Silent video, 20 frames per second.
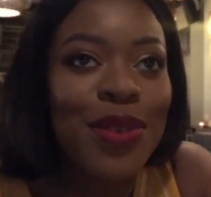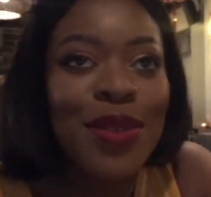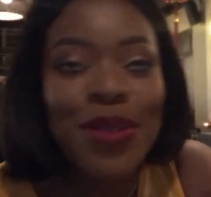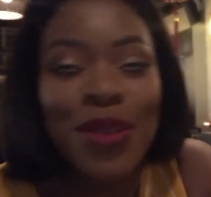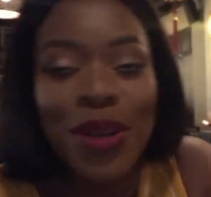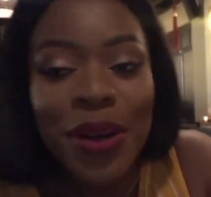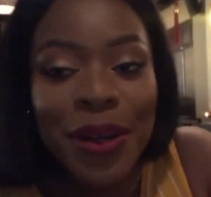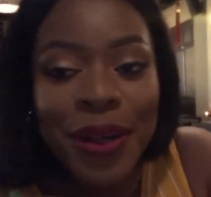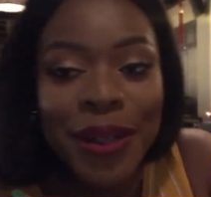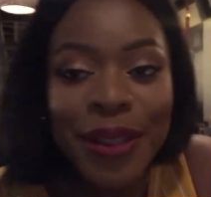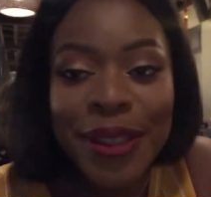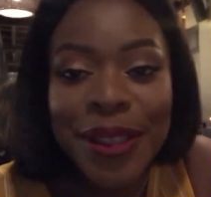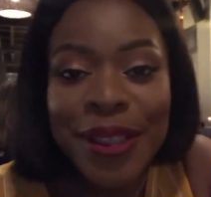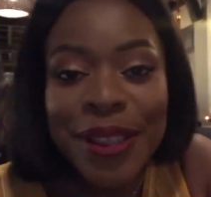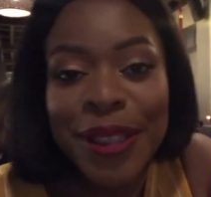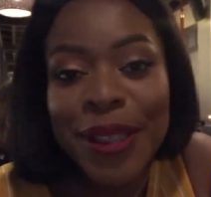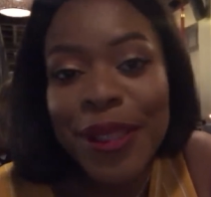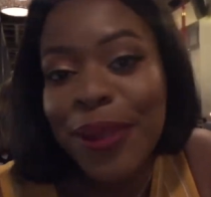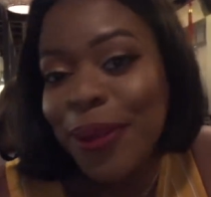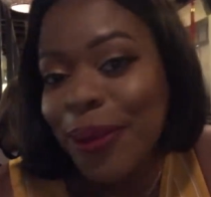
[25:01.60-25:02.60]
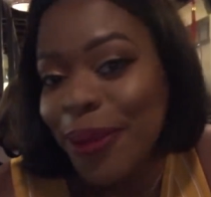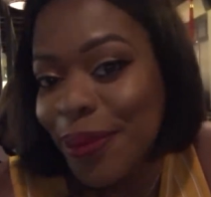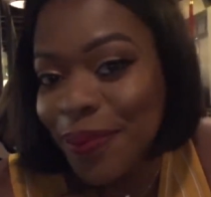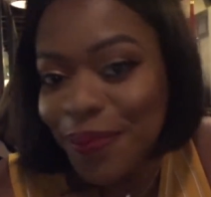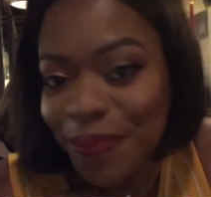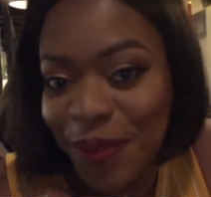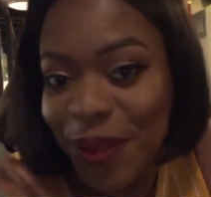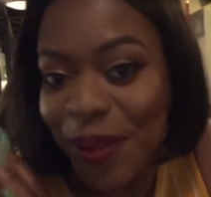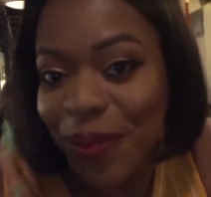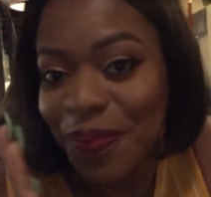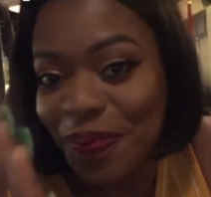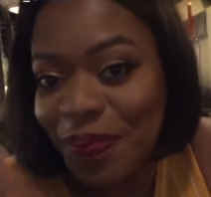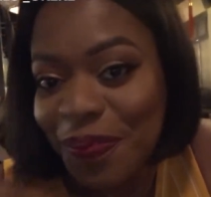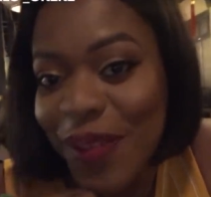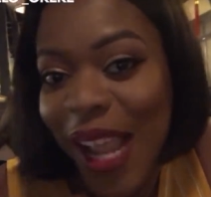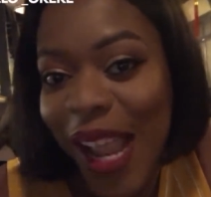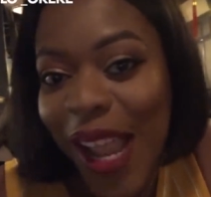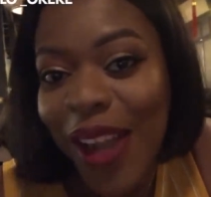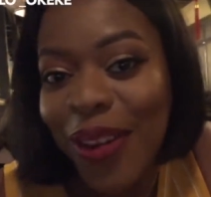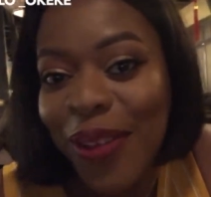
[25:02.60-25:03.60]
do all, you know,
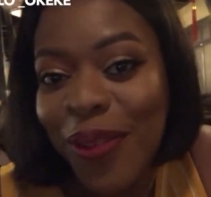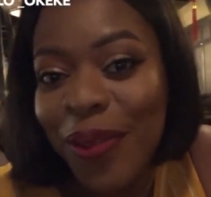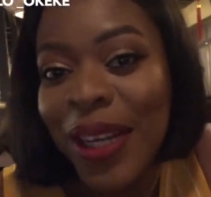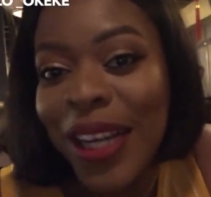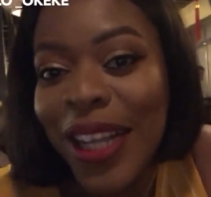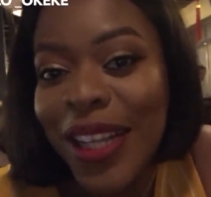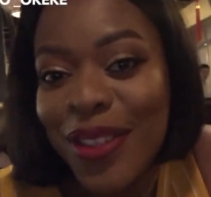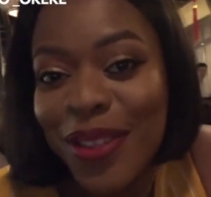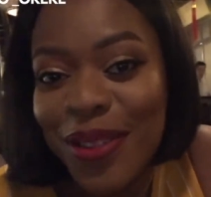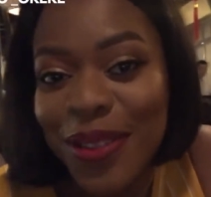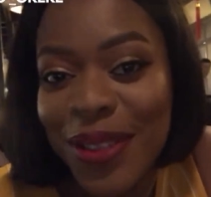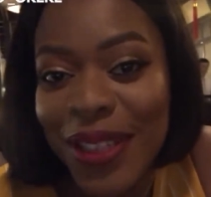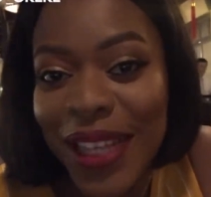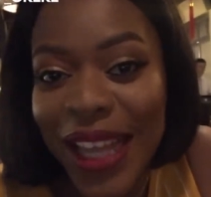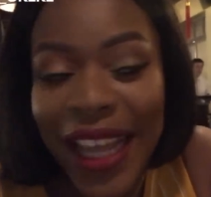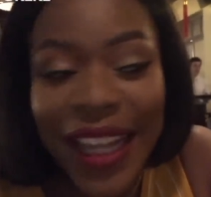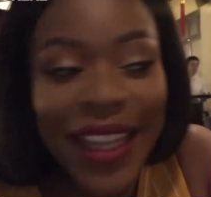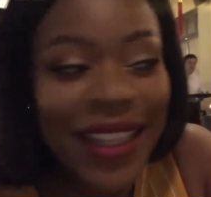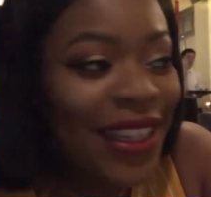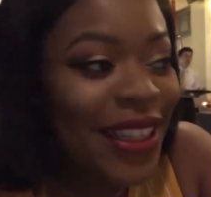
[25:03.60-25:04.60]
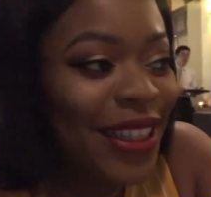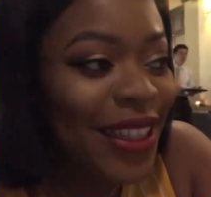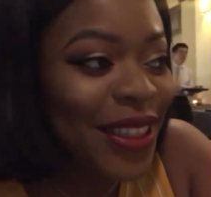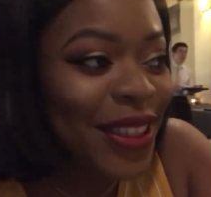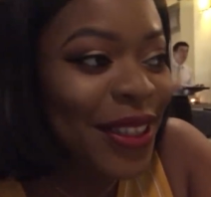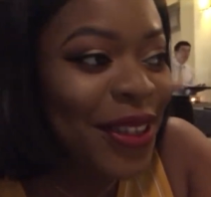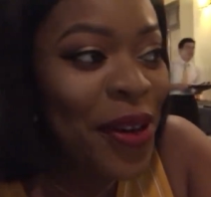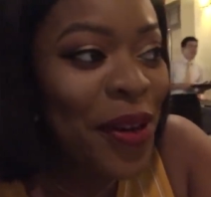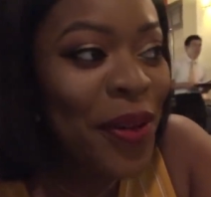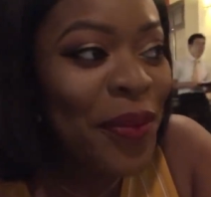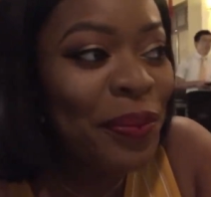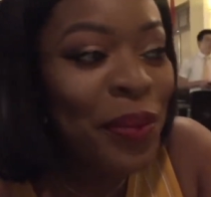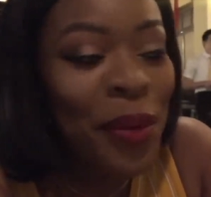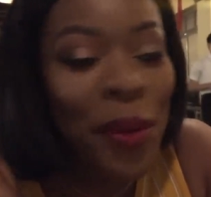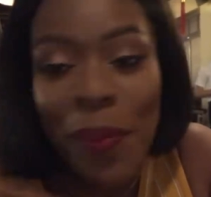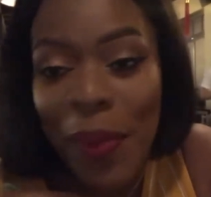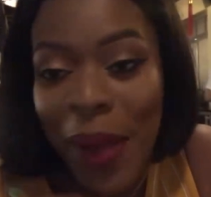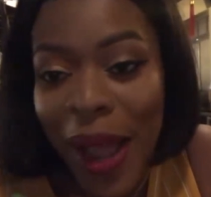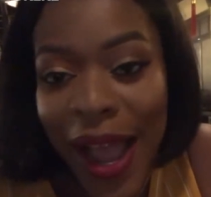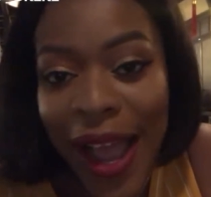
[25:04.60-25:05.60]
wanted to do like all
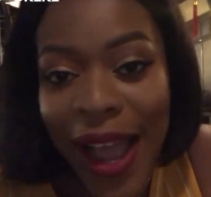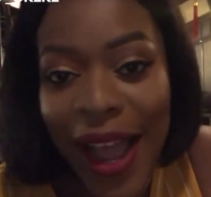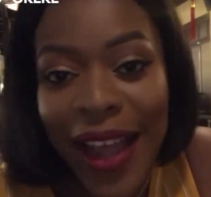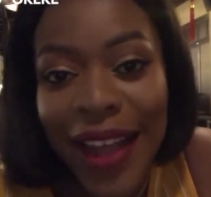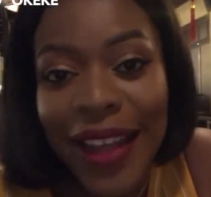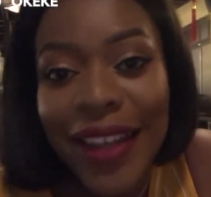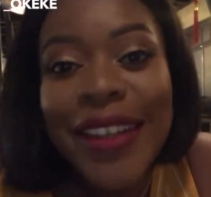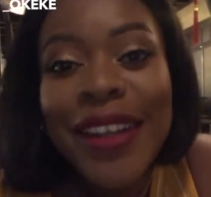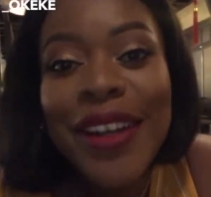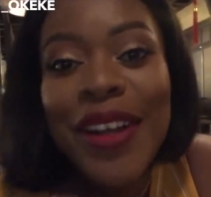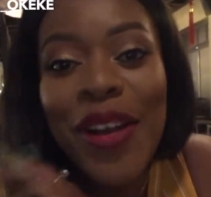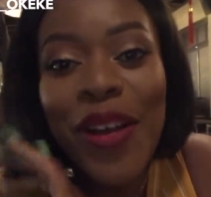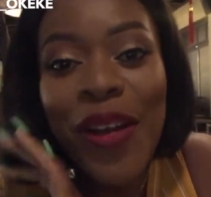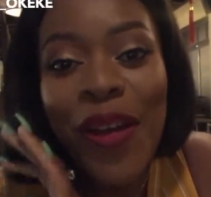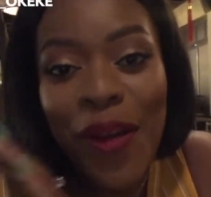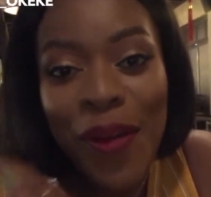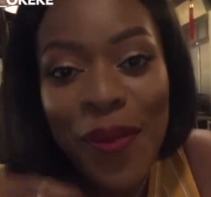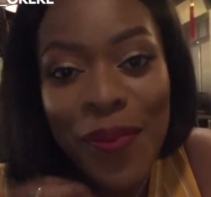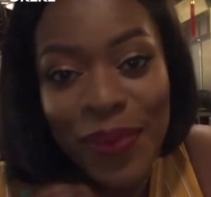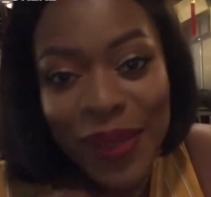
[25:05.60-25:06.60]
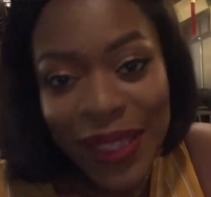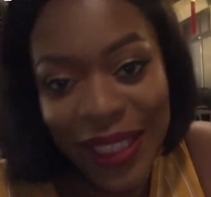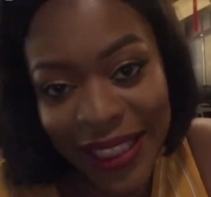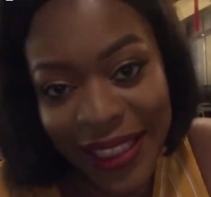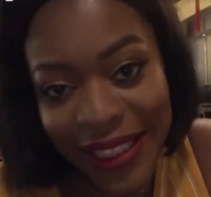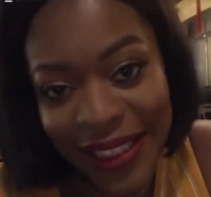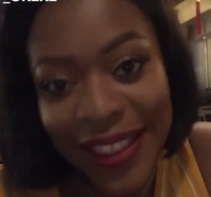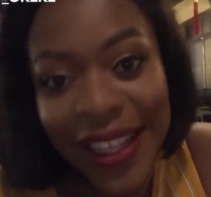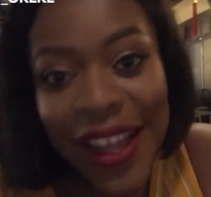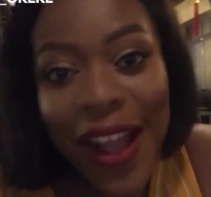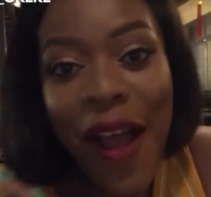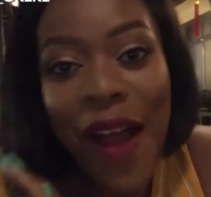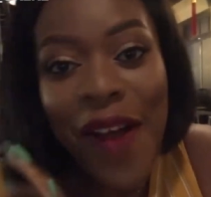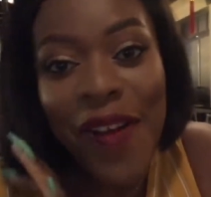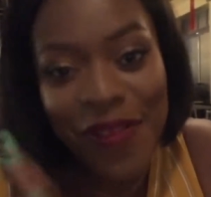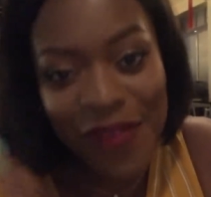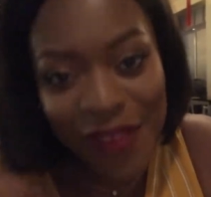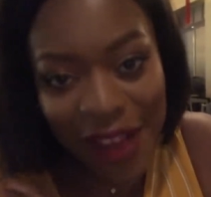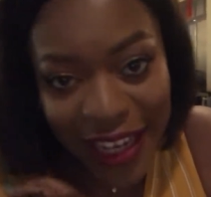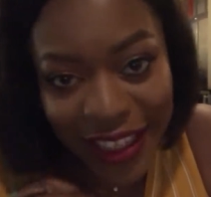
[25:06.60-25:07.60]
proper complete
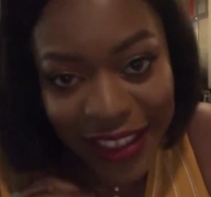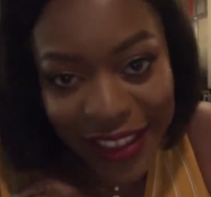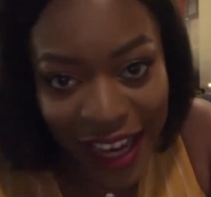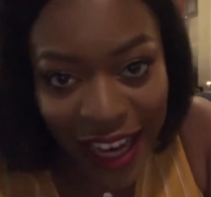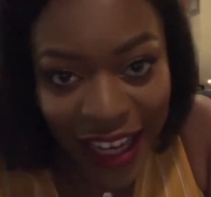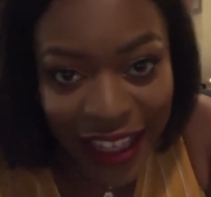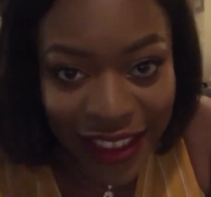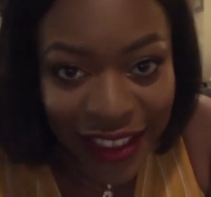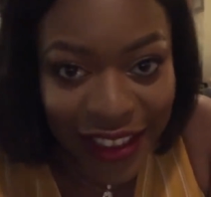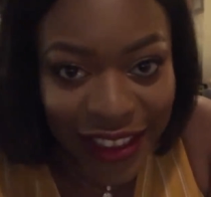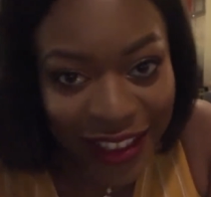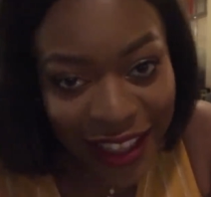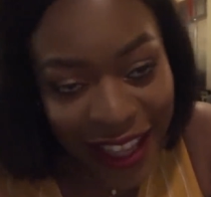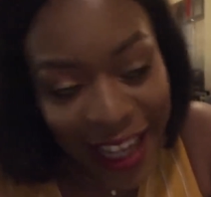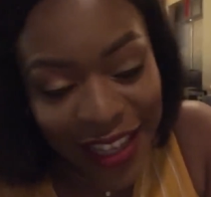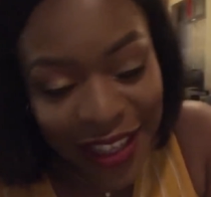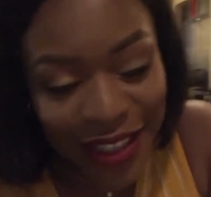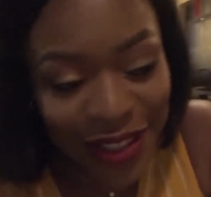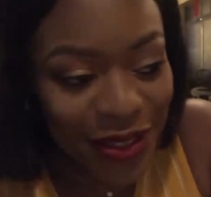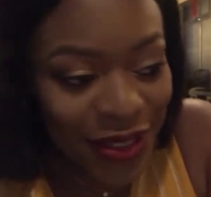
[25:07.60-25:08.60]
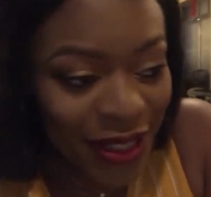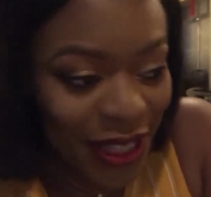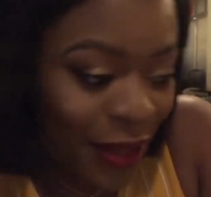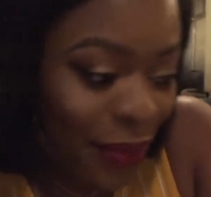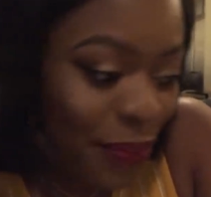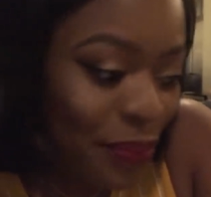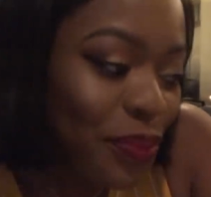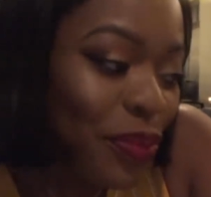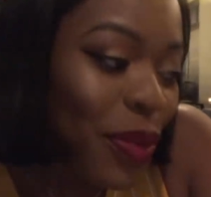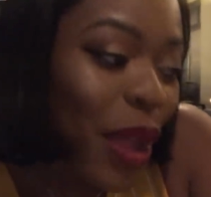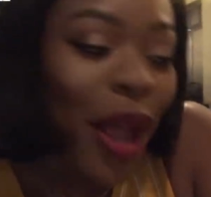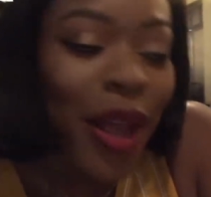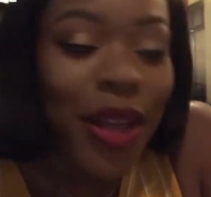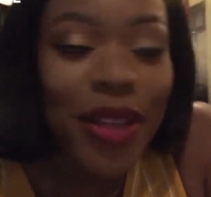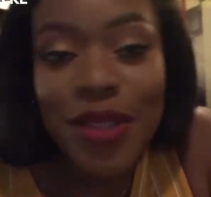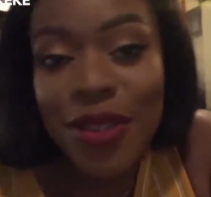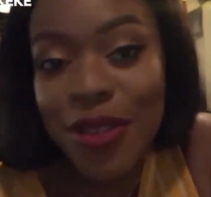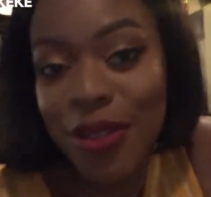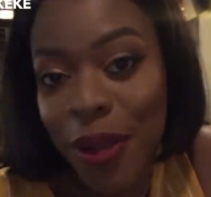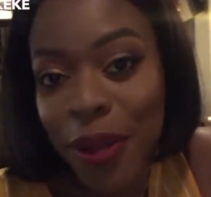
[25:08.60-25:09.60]
fine dining things today.
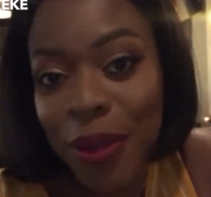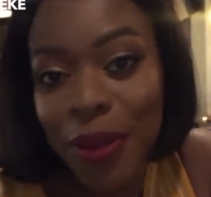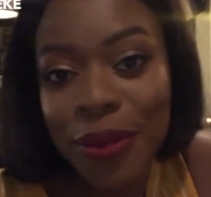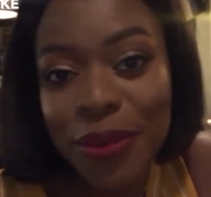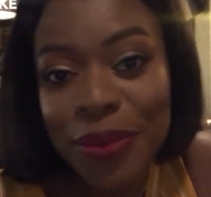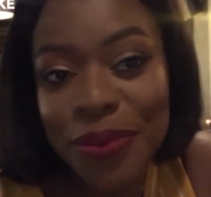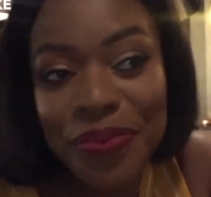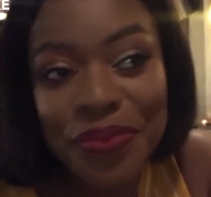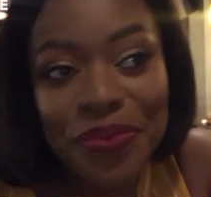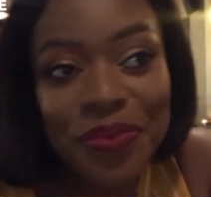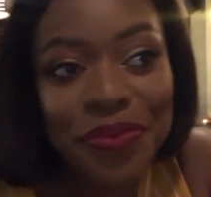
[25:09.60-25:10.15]
So